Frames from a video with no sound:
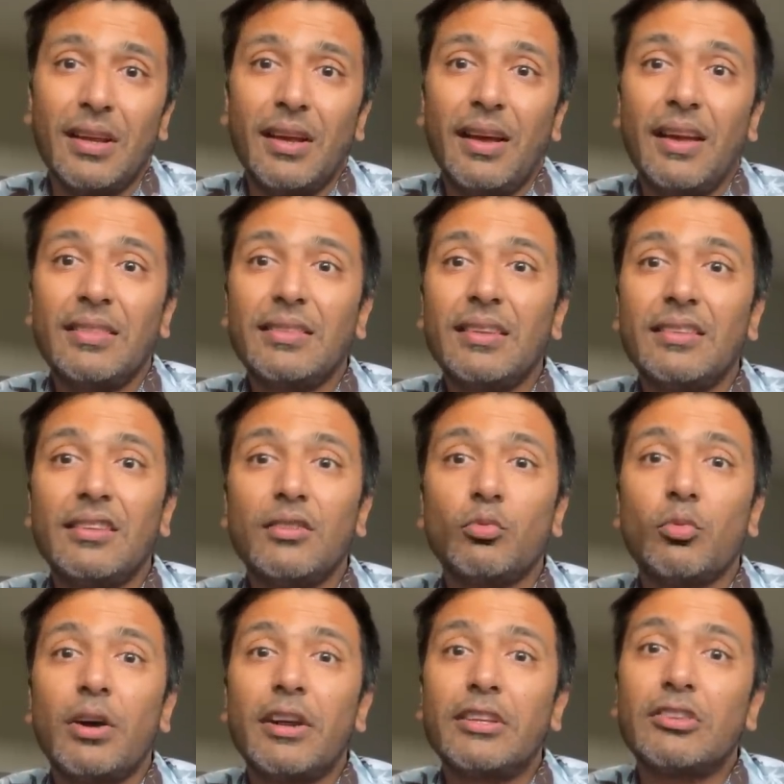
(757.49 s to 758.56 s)
and this is
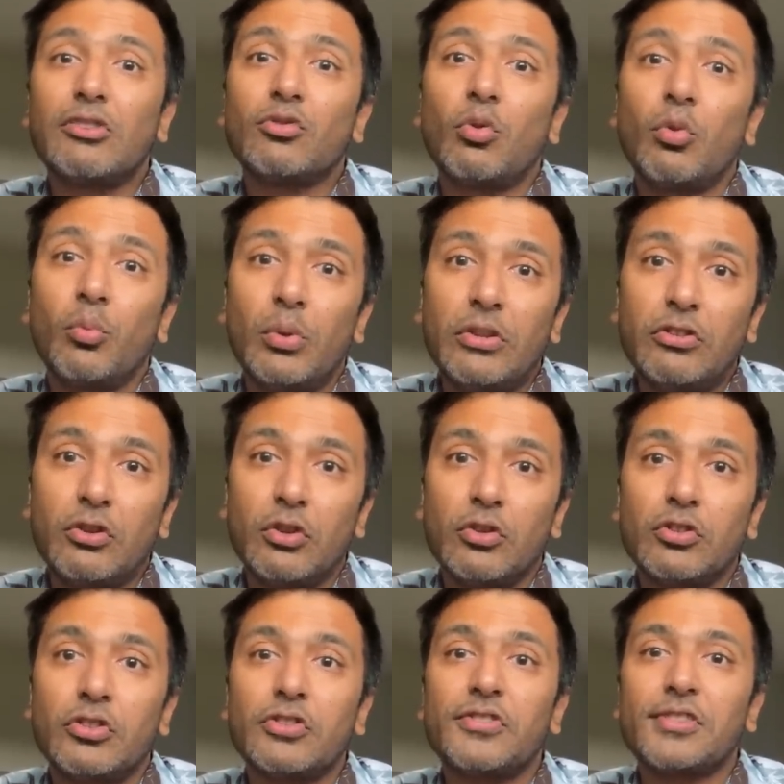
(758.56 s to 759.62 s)
why it is always good
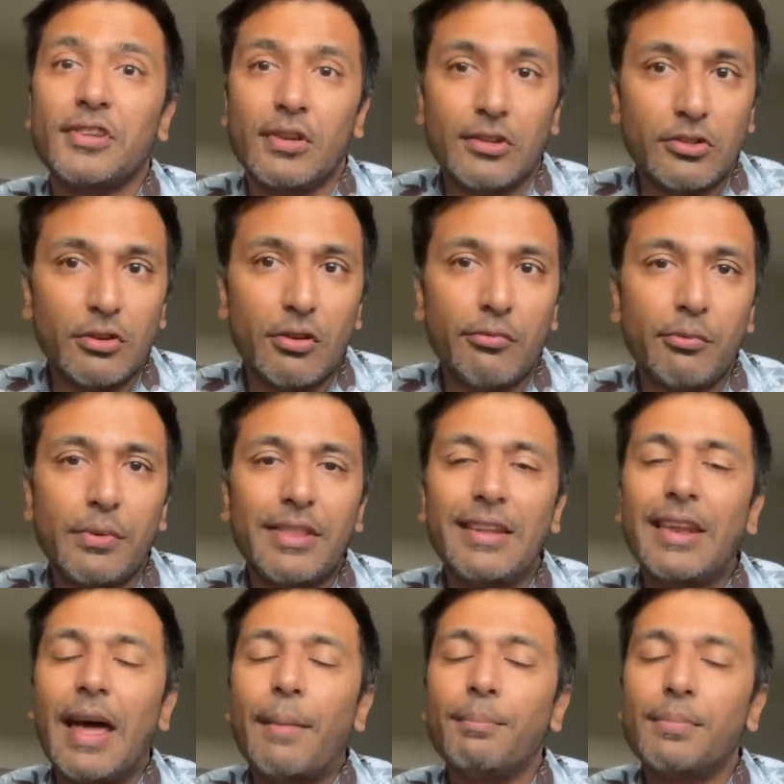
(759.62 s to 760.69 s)
to start off with an
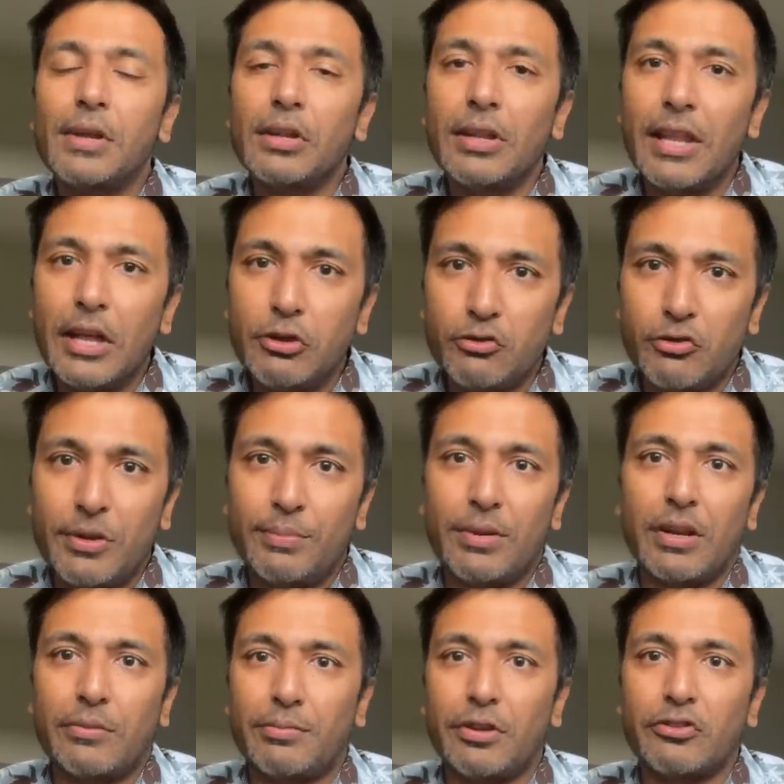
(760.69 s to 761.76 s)
ambulatory
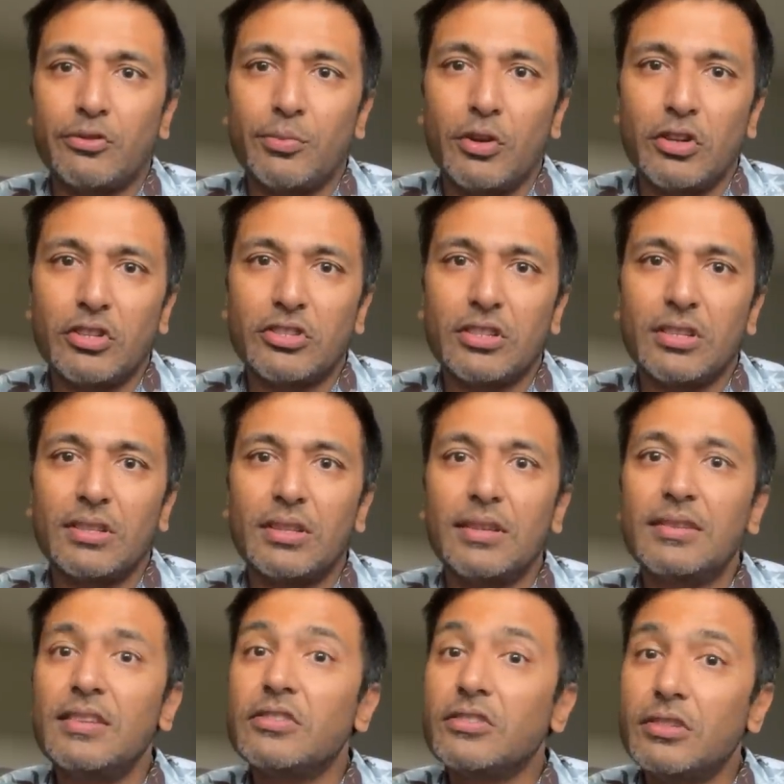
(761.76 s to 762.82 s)
blood pressure monitor.
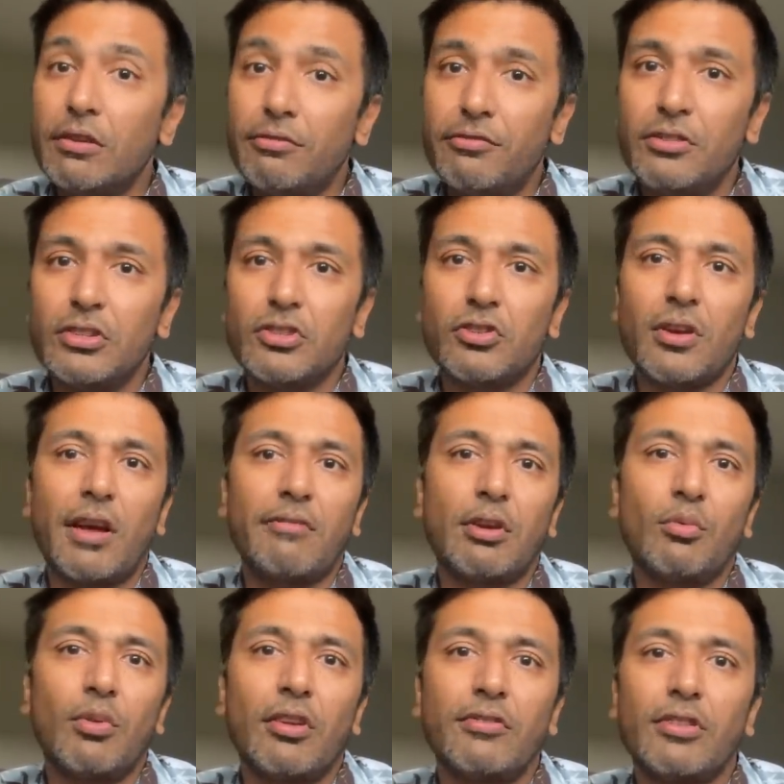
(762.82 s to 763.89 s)
This is different to having
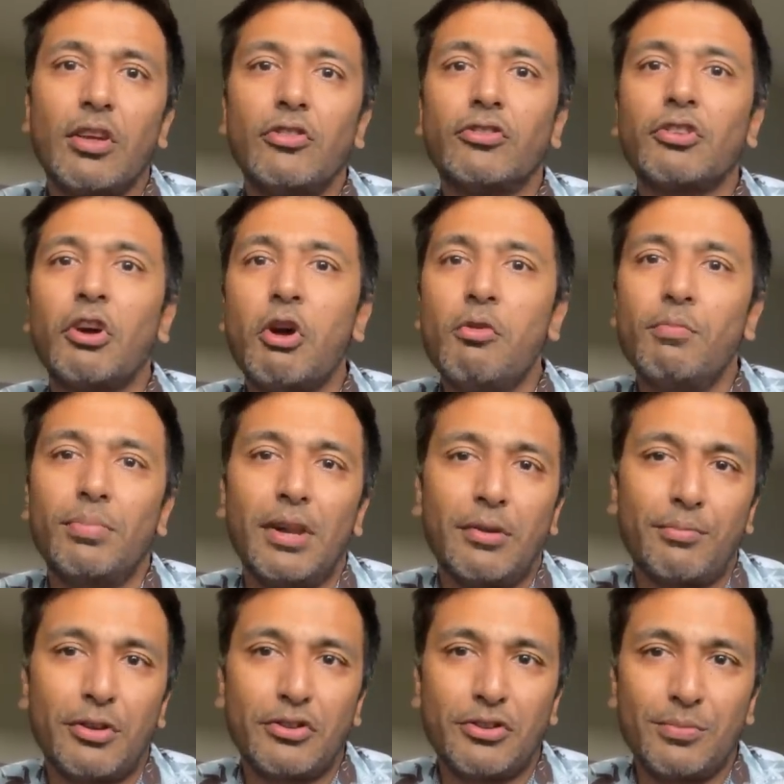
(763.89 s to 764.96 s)
one of those home blood
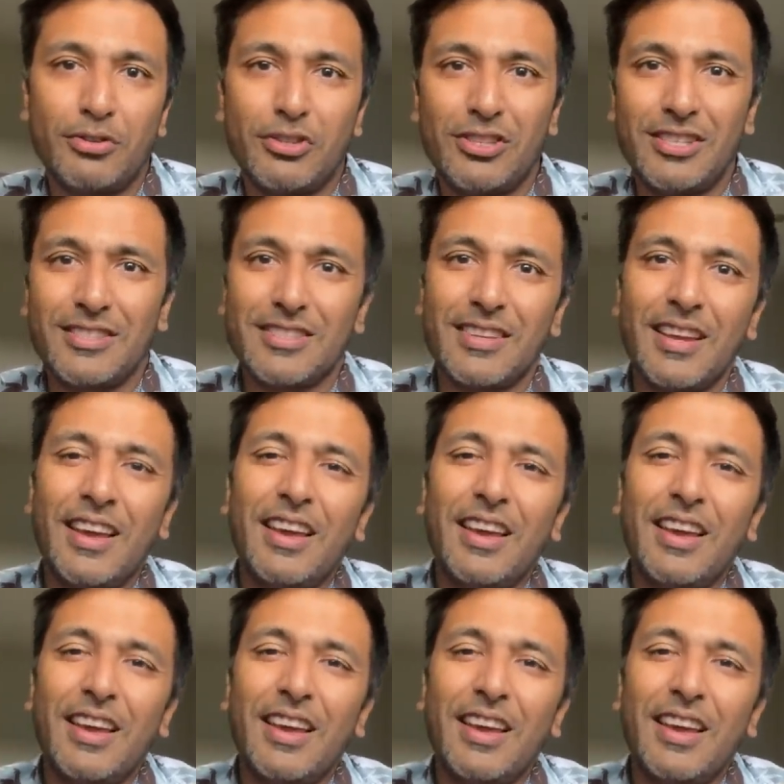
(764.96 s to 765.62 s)
pressure machines.